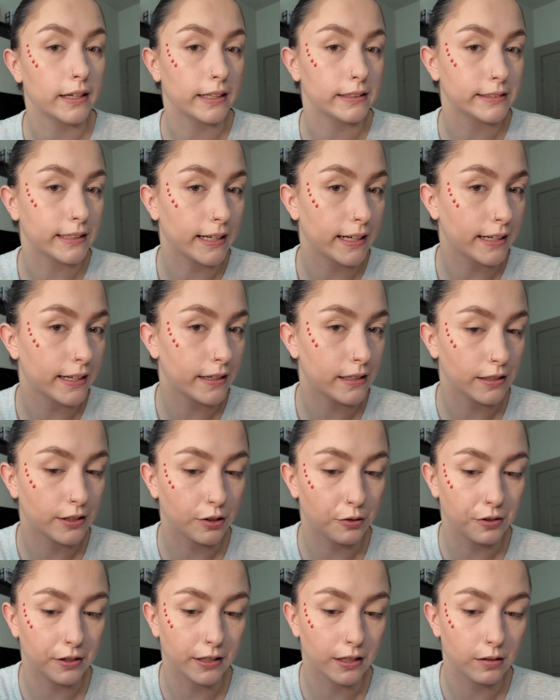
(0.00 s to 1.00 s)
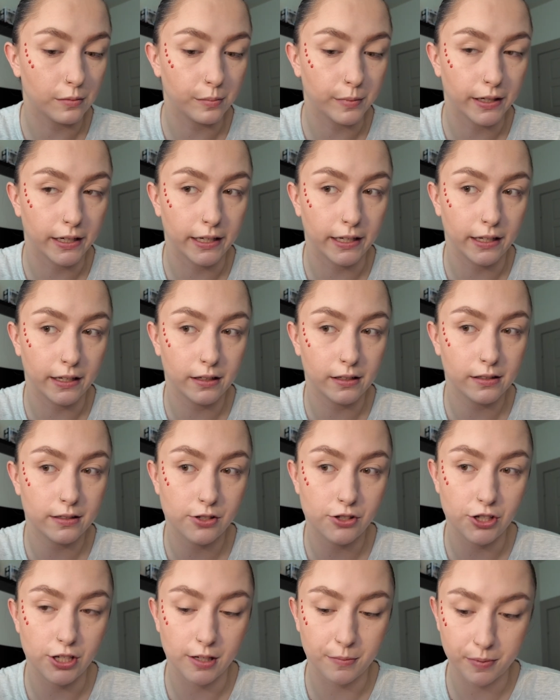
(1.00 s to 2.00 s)
like that, kind of going up my
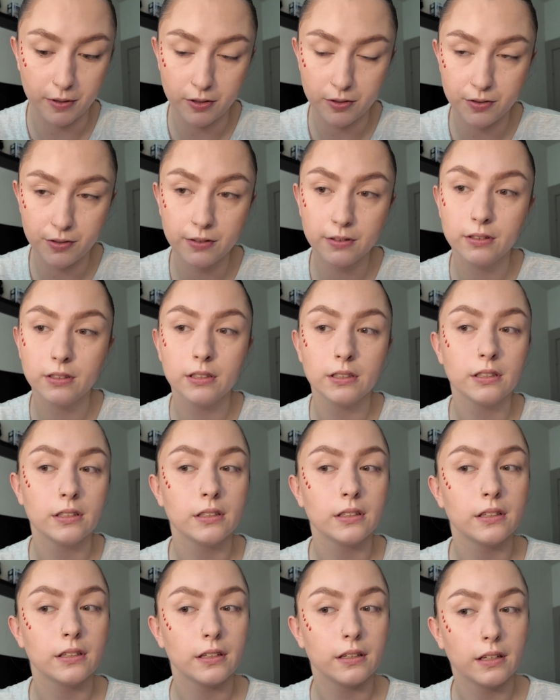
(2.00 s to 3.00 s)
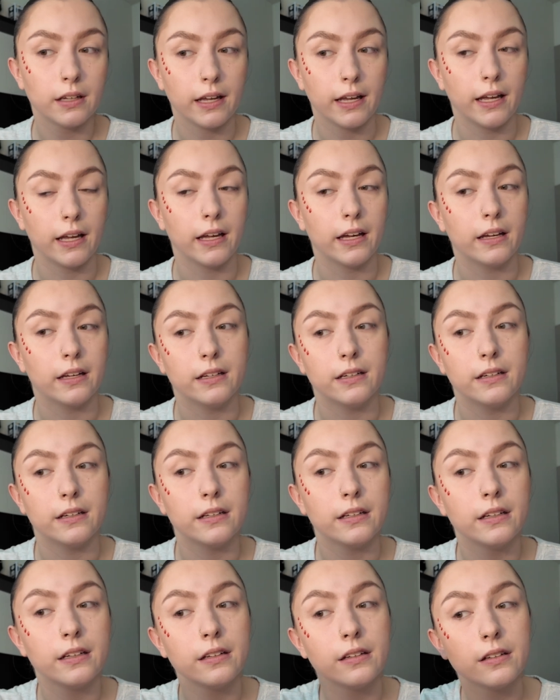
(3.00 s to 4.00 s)
cheekbone,
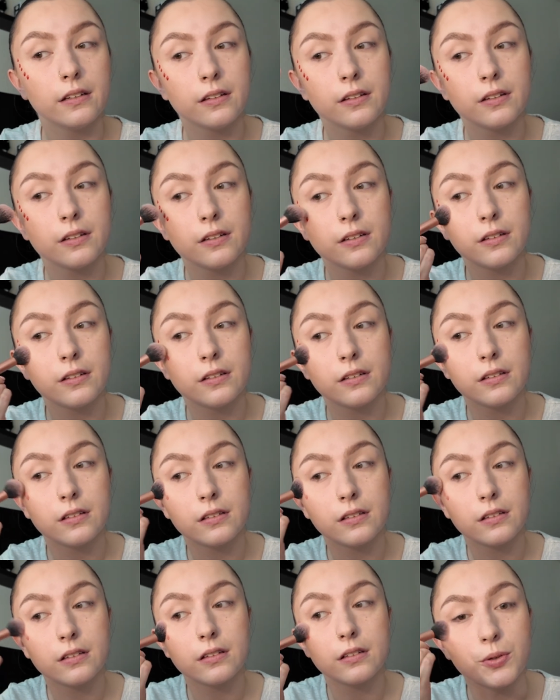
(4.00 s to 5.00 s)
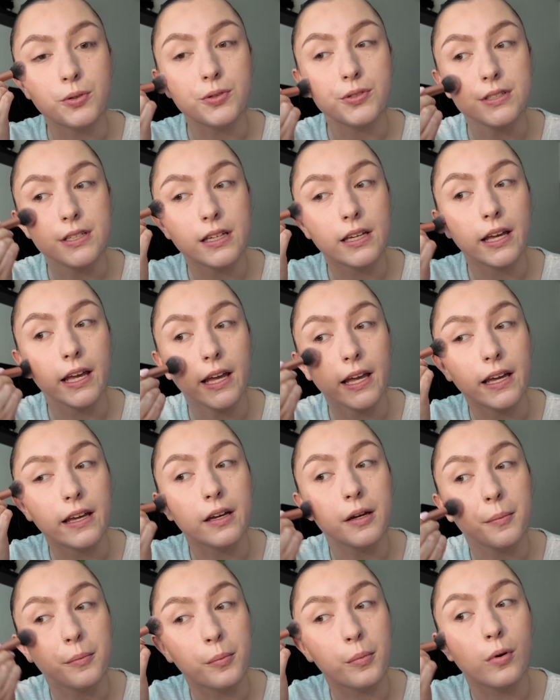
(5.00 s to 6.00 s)
and use
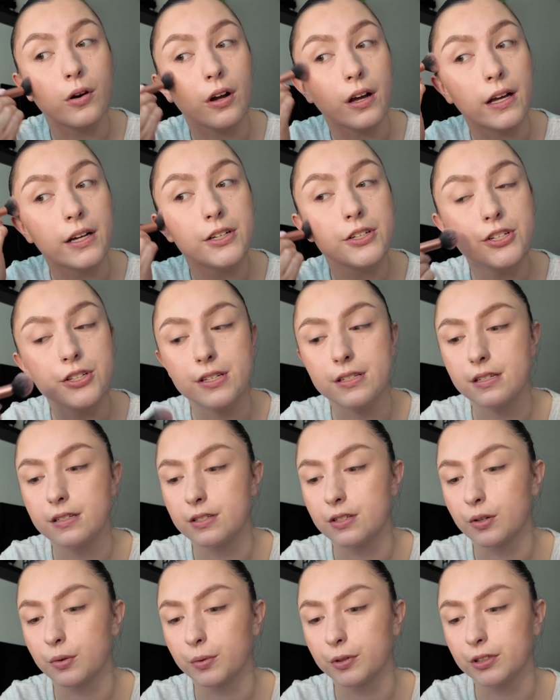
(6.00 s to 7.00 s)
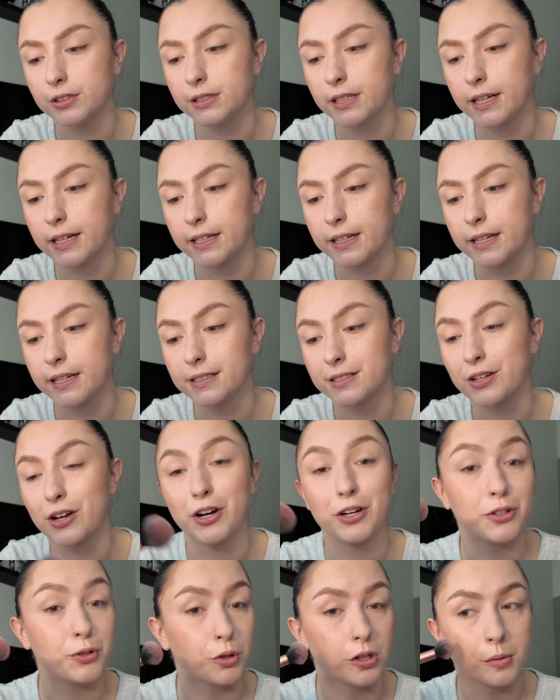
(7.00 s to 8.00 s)
a brush. This is the Real Techniques
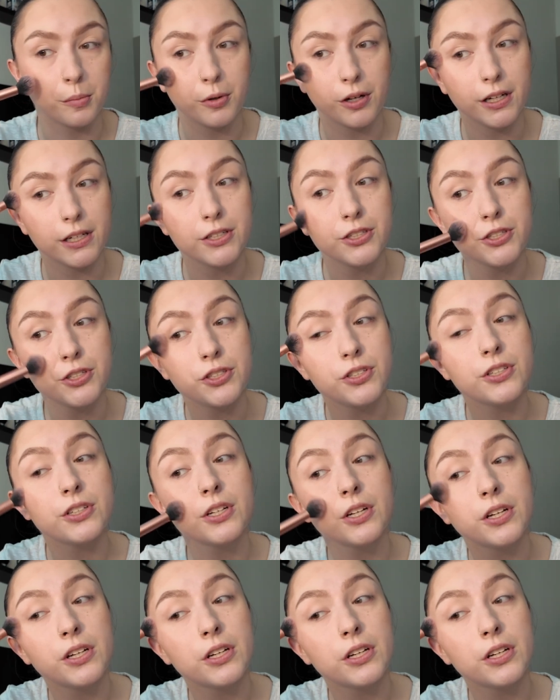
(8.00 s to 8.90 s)
contour brush.